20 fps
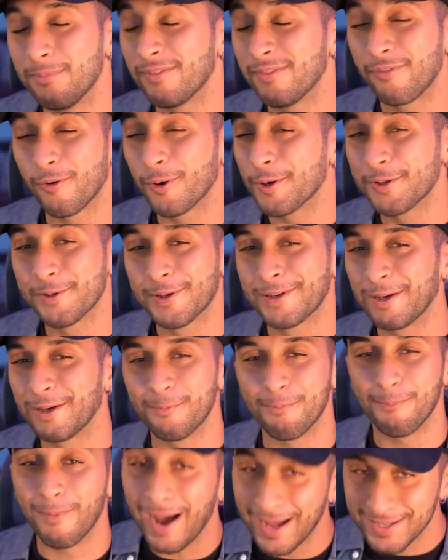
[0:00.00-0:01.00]
before you hear
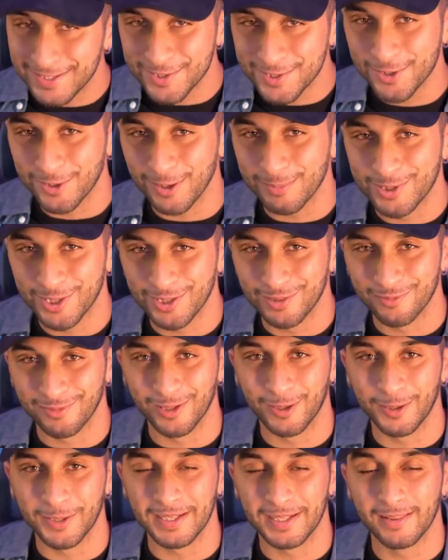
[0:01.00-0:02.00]
my description of
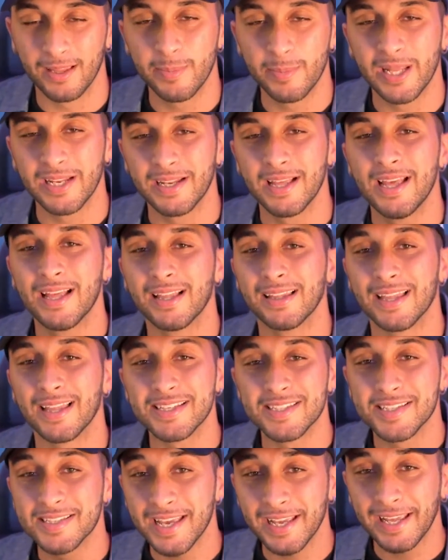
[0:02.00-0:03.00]
learning limited,
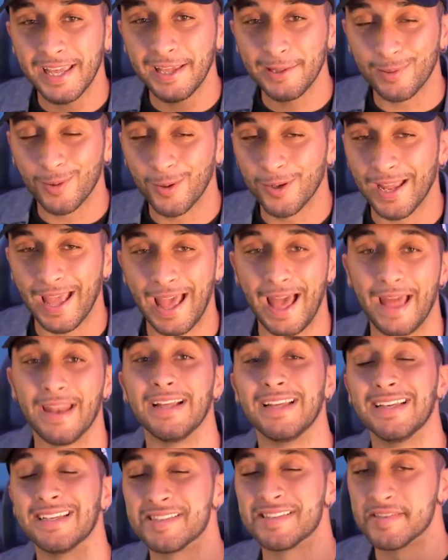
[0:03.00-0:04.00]
let's take a look at
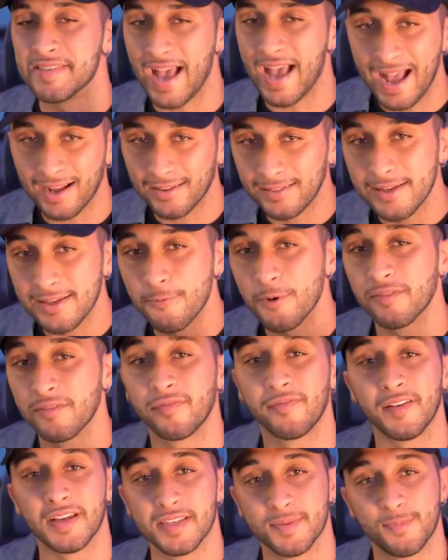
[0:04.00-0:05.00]
exactly what
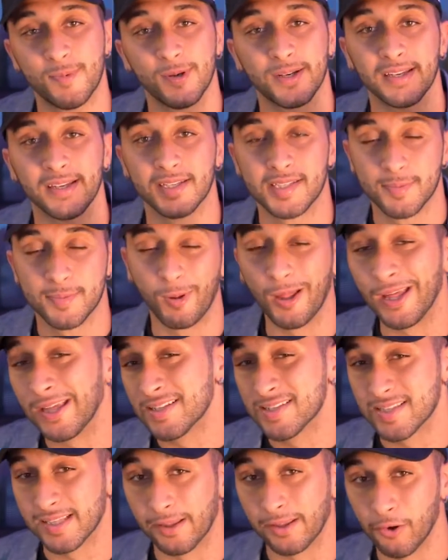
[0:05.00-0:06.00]
Facebook
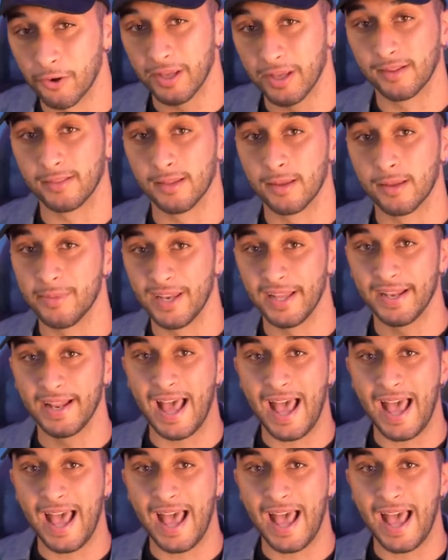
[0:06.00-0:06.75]
explains learning limited